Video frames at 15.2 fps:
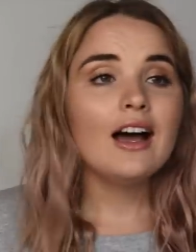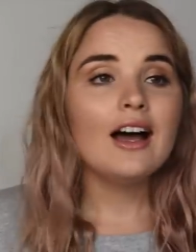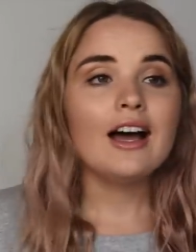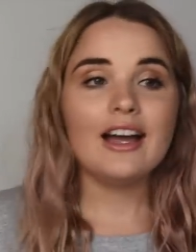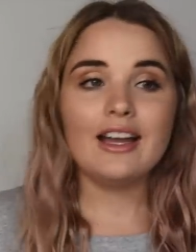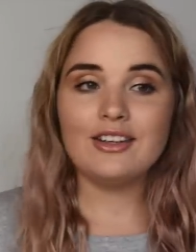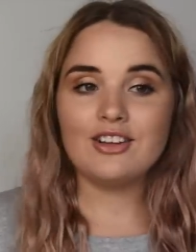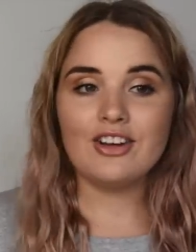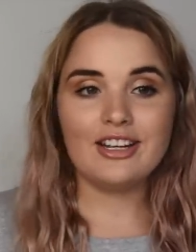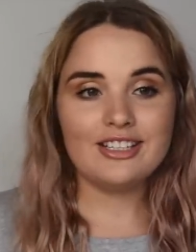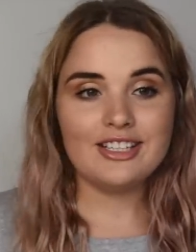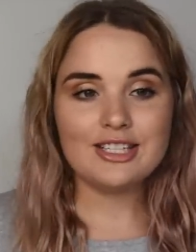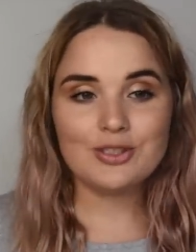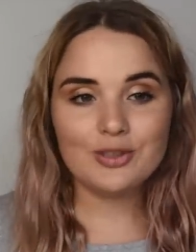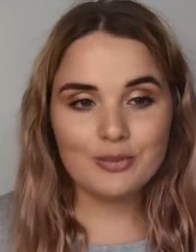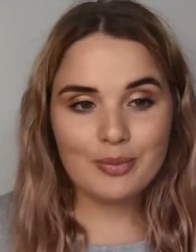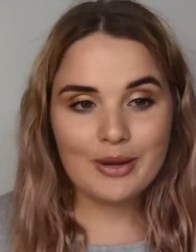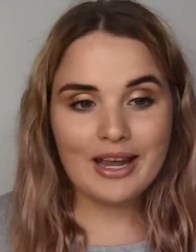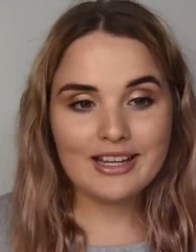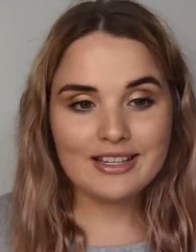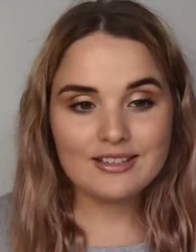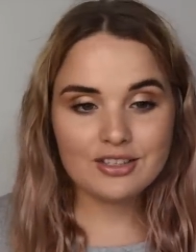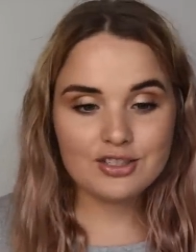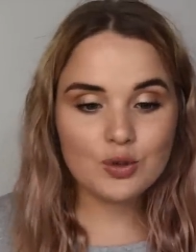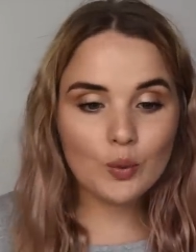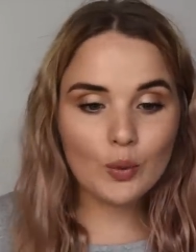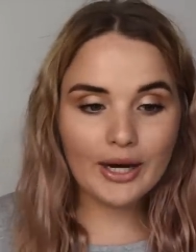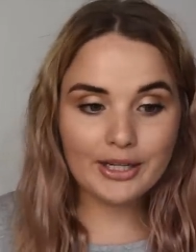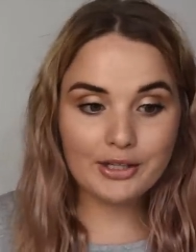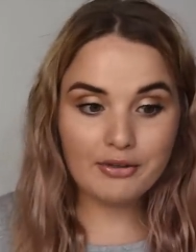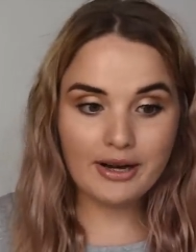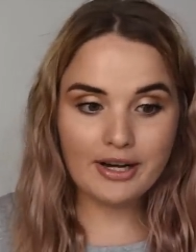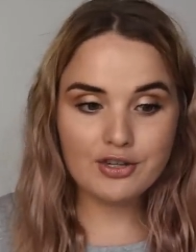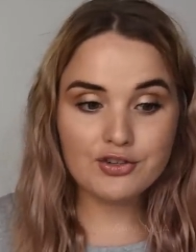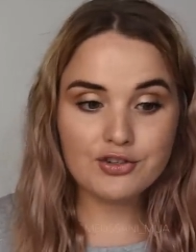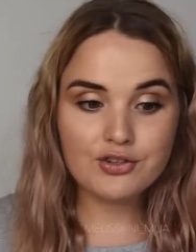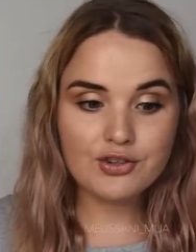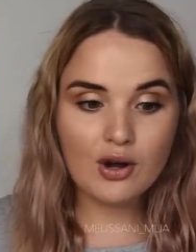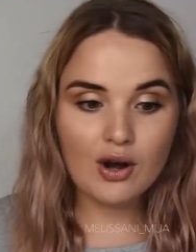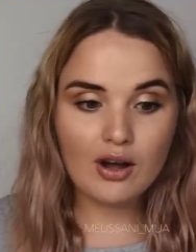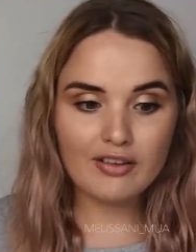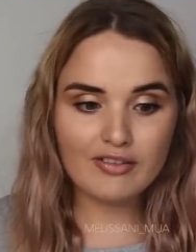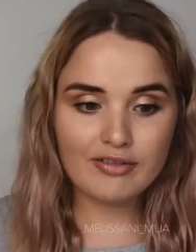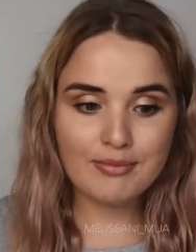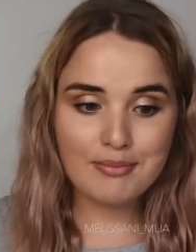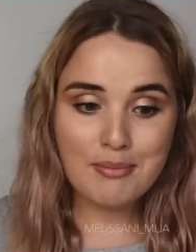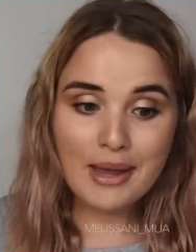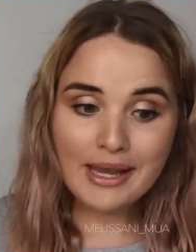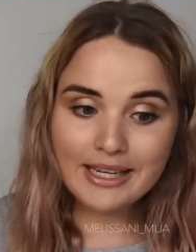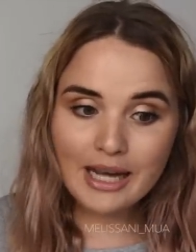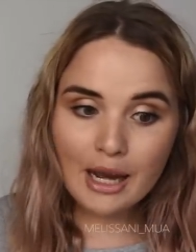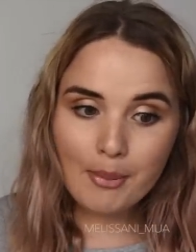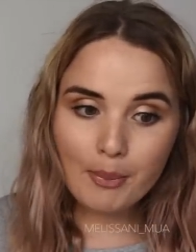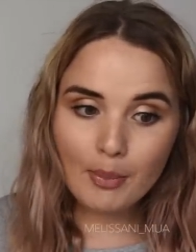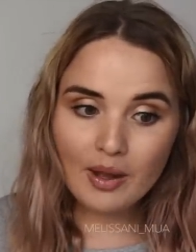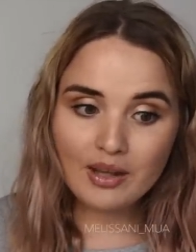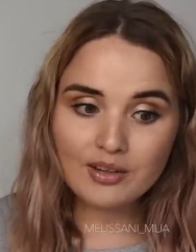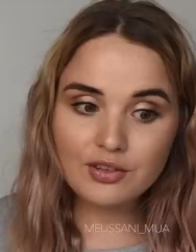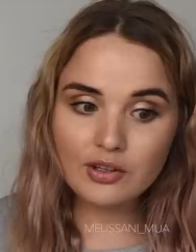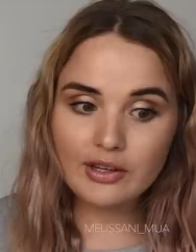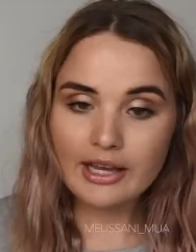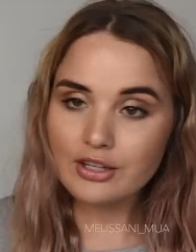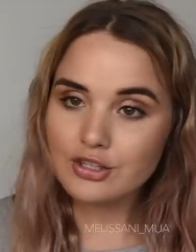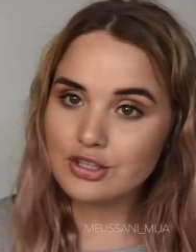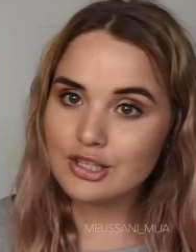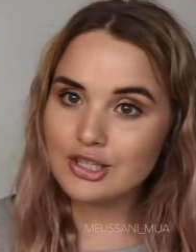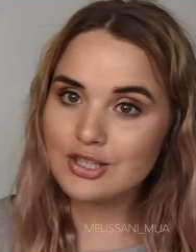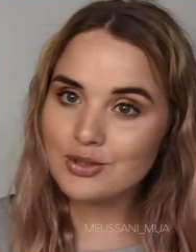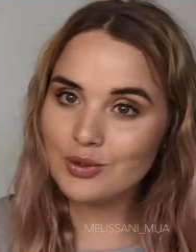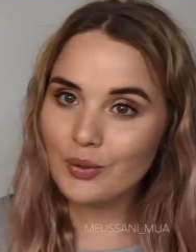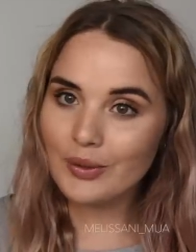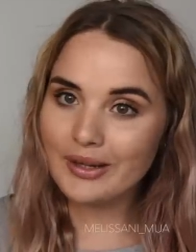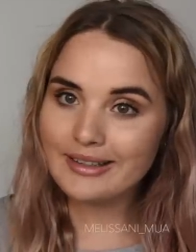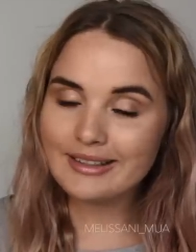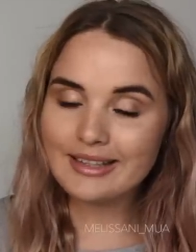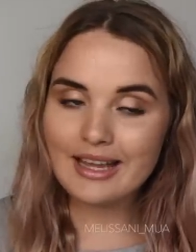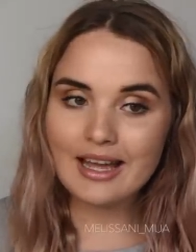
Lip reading: I had no idea Sorbet has such a wide range of makeup until I actually saw it,